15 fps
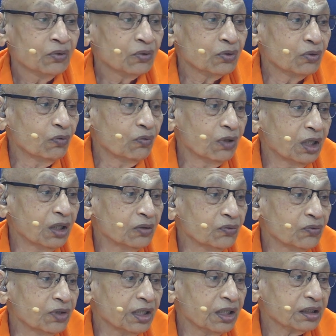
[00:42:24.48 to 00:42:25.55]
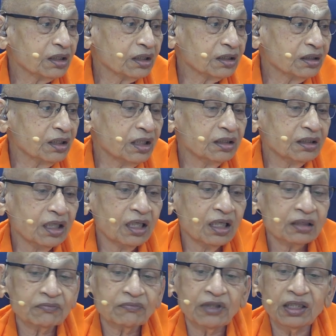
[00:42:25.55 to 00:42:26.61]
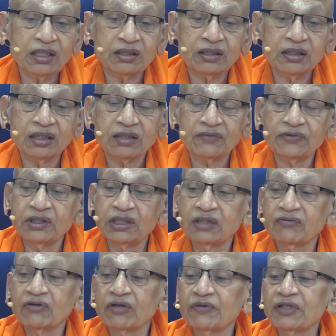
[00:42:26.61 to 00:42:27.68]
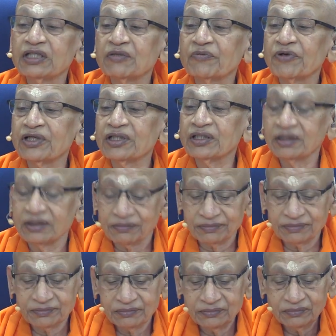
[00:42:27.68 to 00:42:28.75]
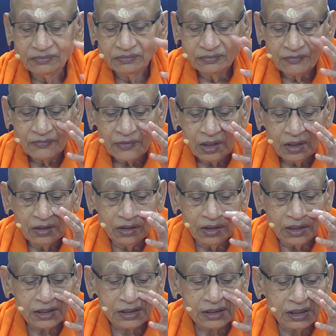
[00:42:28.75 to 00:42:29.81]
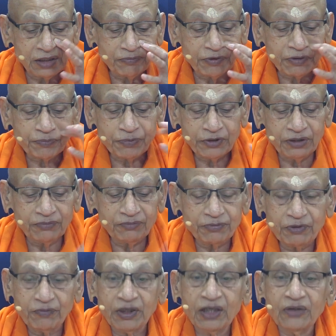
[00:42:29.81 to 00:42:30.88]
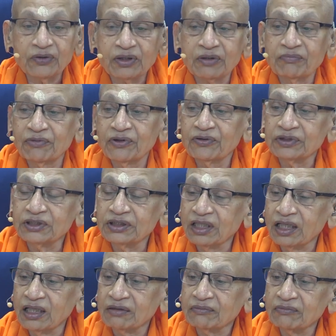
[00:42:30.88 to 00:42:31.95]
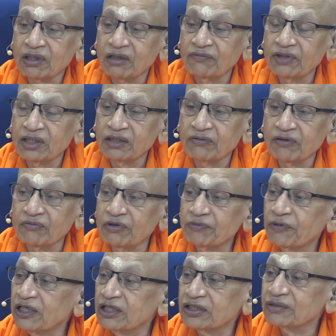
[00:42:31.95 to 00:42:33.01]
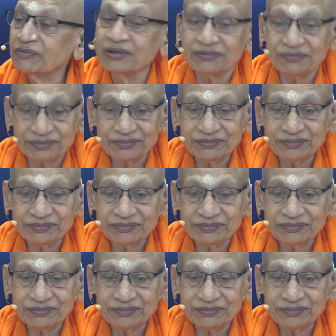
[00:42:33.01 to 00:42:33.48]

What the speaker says: So one who recognizes Atma as dearest will never be disappointed. Nasya priyam pramayukam bhavati, the Atma will never be perishable.